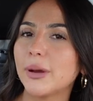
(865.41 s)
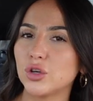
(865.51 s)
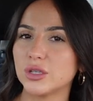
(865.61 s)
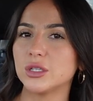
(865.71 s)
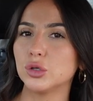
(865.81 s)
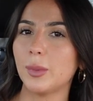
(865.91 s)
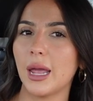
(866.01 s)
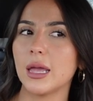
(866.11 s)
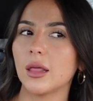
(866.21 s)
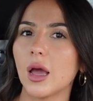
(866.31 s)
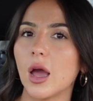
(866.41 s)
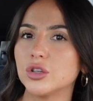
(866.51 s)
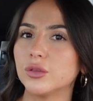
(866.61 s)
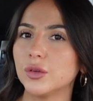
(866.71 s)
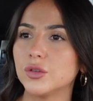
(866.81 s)
but you're still paying like
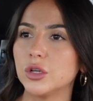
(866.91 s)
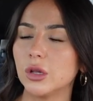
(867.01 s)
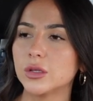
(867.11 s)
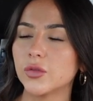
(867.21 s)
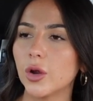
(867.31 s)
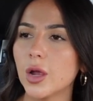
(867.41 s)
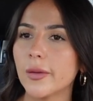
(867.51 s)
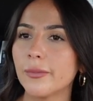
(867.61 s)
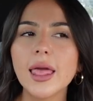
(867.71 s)
$150 for it.